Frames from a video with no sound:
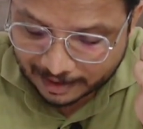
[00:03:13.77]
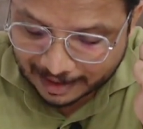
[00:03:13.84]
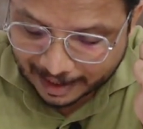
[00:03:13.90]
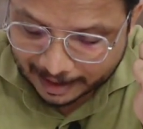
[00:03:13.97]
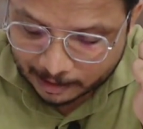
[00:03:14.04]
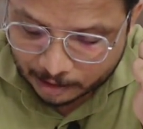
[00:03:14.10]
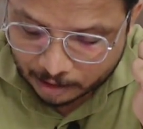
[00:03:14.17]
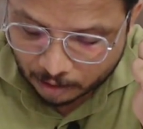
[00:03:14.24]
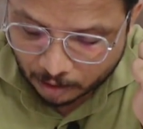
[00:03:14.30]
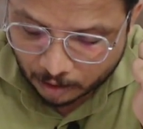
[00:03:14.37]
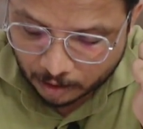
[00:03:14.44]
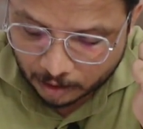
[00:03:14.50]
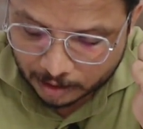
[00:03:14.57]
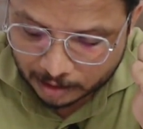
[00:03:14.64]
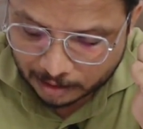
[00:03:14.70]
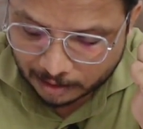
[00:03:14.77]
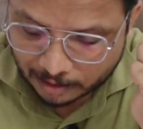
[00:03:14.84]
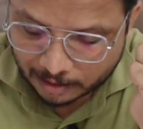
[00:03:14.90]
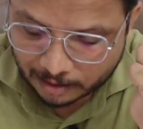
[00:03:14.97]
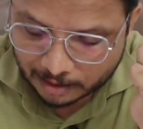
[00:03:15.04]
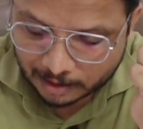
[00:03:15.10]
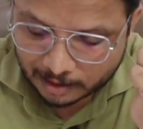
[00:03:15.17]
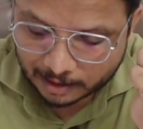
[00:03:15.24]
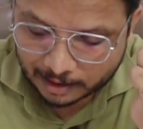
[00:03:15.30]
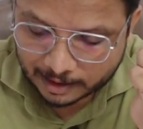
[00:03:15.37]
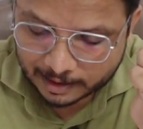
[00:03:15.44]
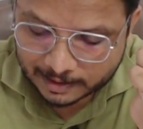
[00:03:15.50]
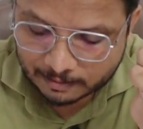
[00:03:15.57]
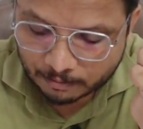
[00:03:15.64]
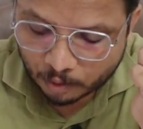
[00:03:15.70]
electron
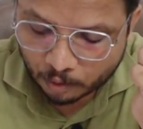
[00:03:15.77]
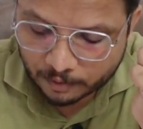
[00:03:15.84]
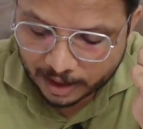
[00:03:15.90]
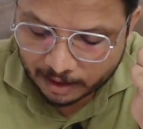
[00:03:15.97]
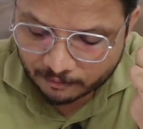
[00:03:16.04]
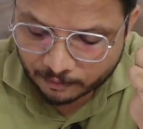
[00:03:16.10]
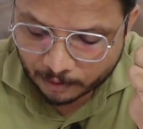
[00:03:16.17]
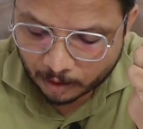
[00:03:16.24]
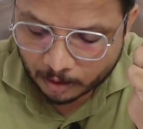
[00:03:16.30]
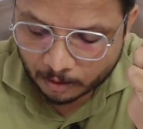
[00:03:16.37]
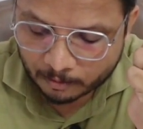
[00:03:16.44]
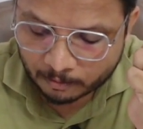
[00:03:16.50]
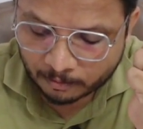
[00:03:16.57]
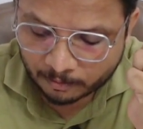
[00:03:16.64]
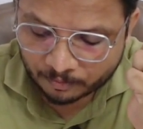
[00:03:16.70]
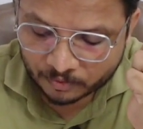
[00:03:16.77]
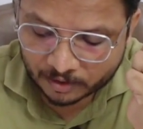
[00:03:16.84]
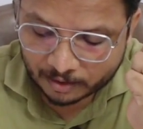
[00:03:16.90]
is moving from